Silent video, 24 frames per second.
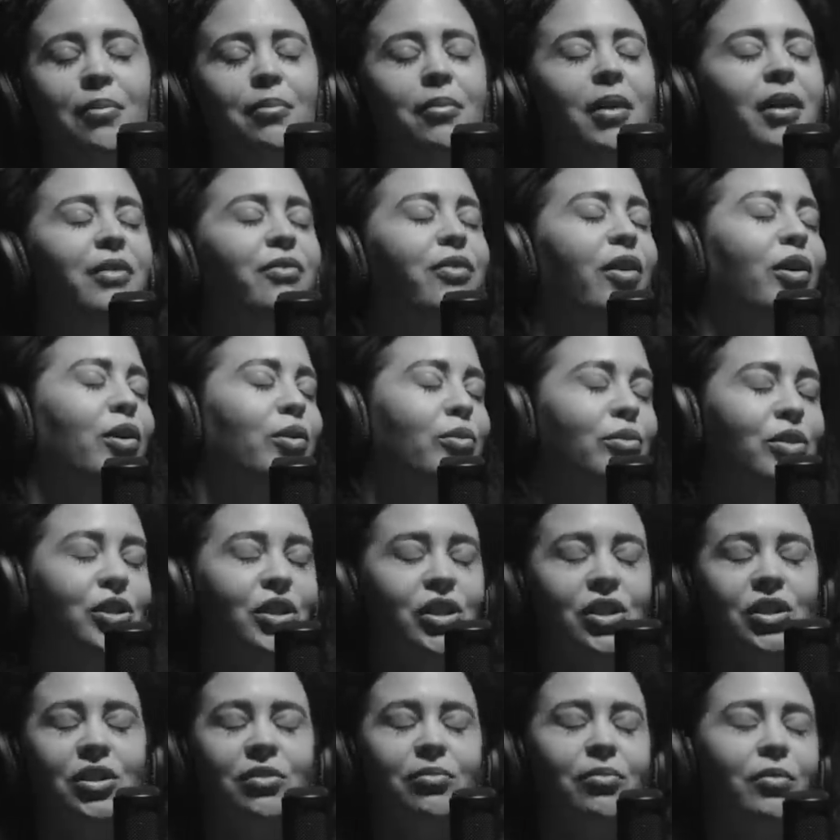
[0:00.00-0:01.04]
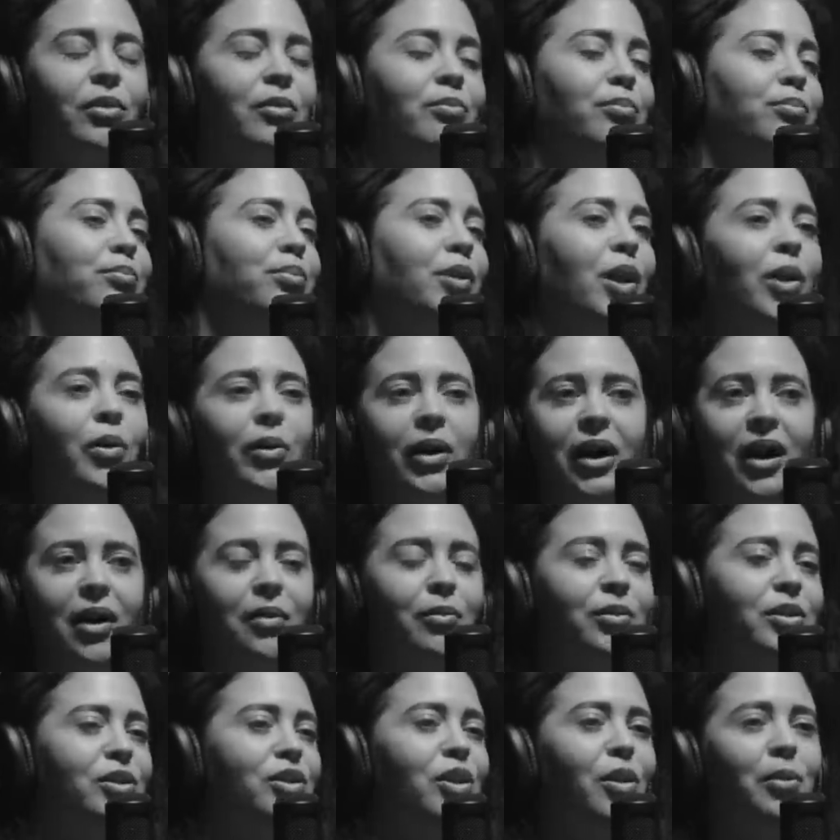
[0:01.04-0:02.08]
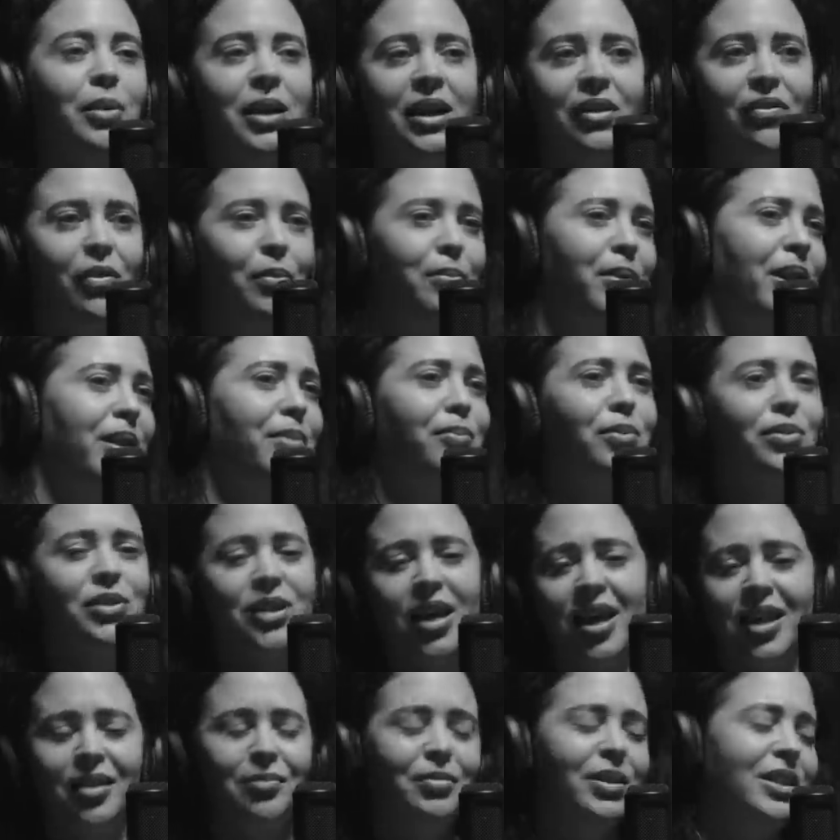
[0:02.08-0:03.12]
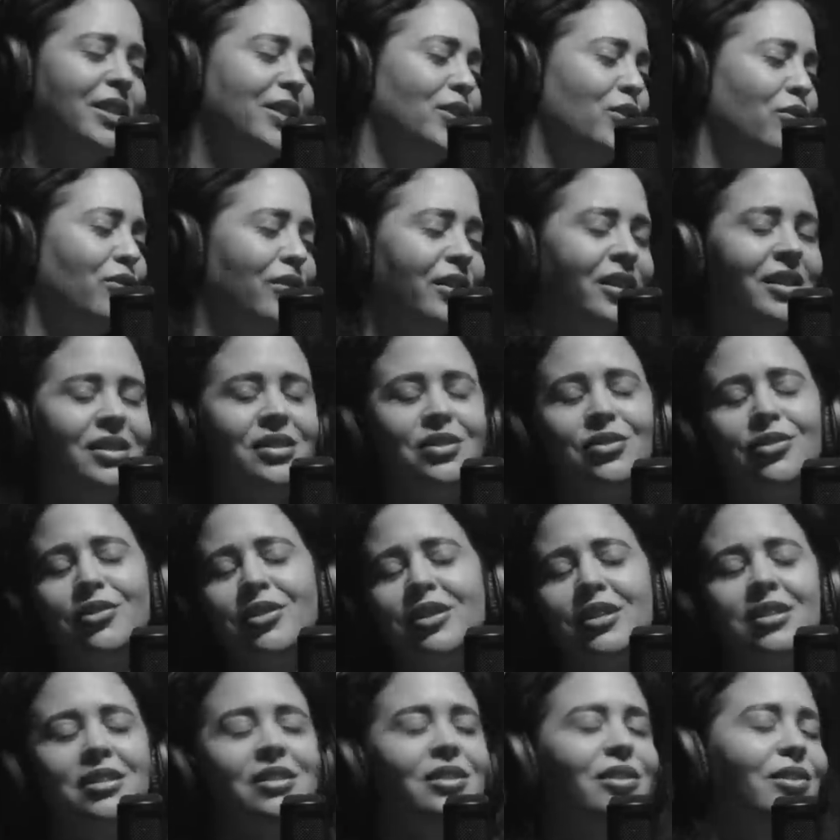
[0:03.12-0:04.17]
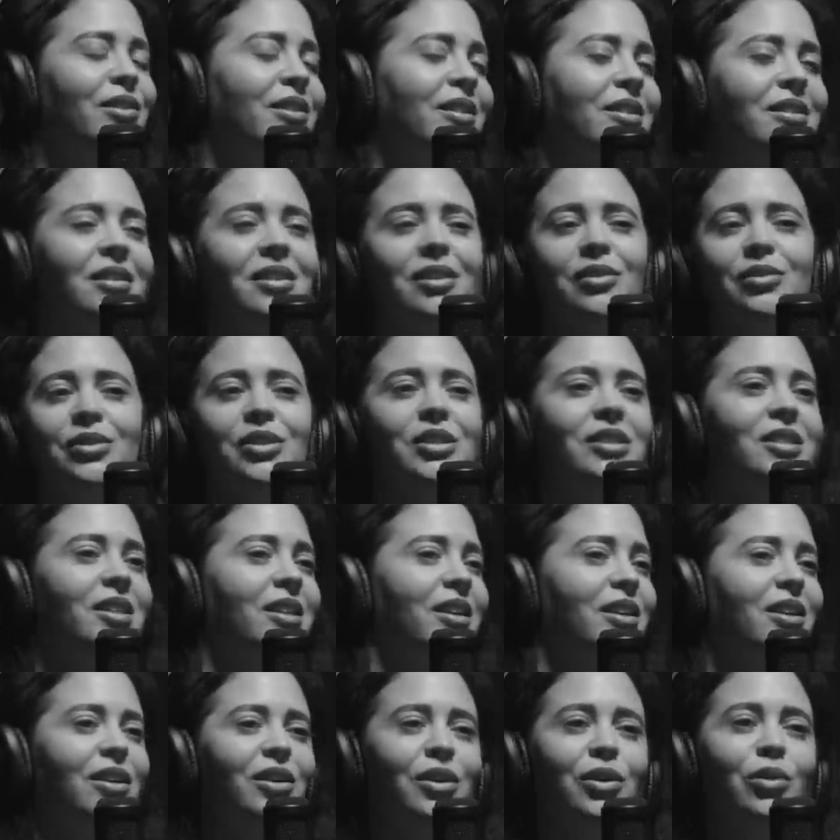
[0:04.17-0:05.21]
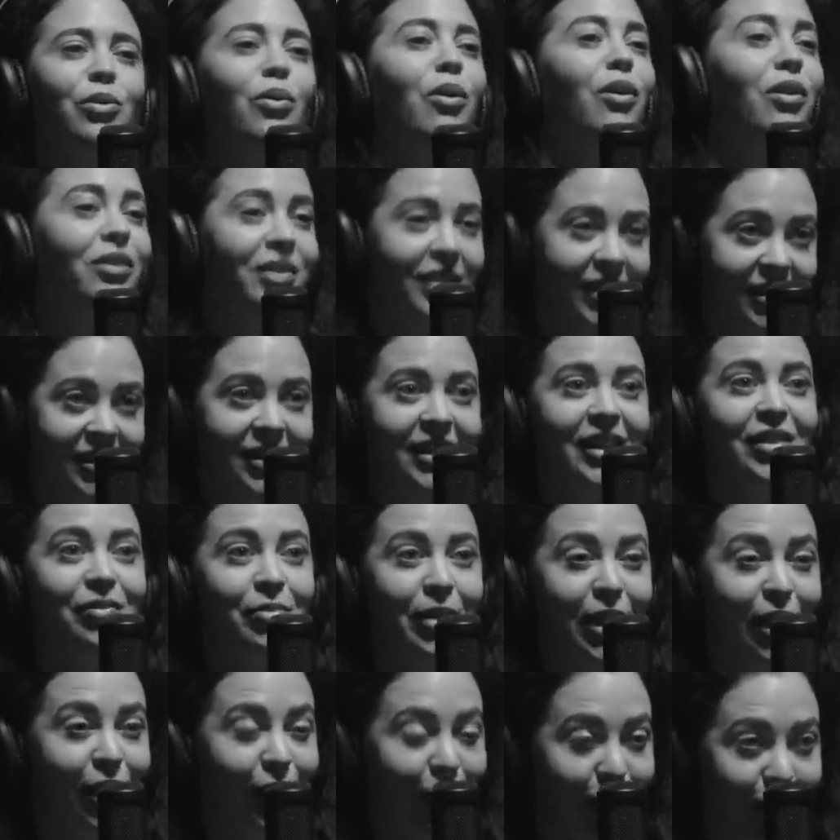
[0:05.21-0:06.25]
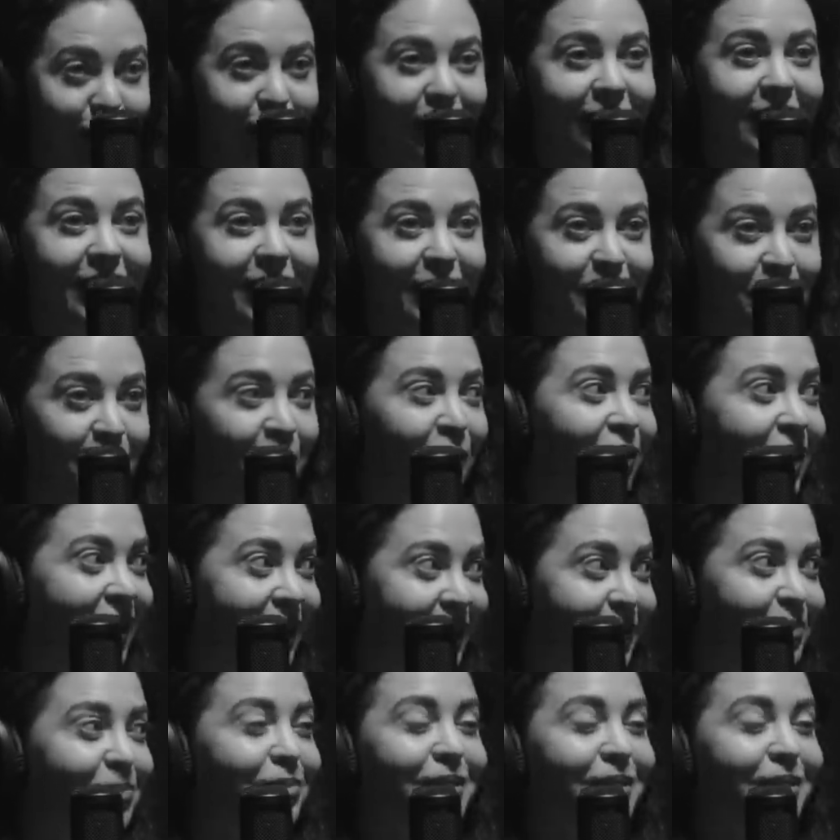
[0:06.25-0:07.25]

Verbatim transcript: my phone was just blowing up with so many different people telling me do this do this do this and i was just like you all need to leave me alone at this point